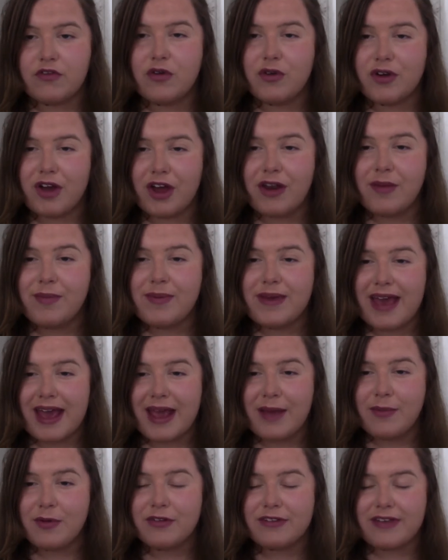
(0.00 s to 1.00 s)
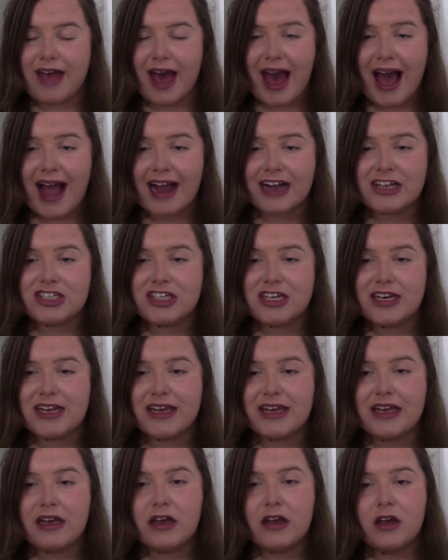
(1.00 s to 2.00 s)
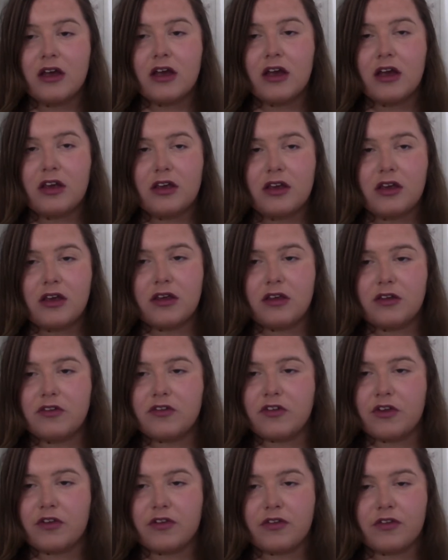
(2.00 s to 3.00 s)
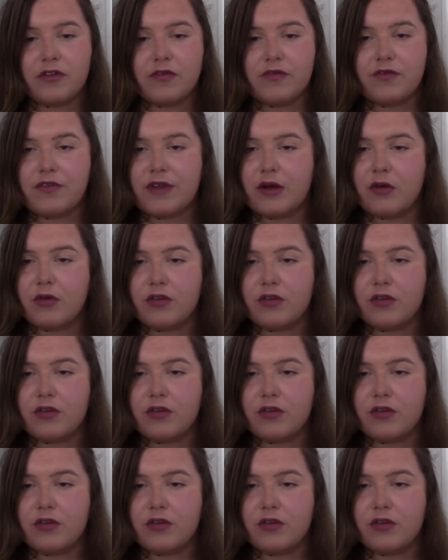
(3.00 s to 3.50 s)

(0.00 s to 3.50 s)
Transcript: you're going to be able to actually just feel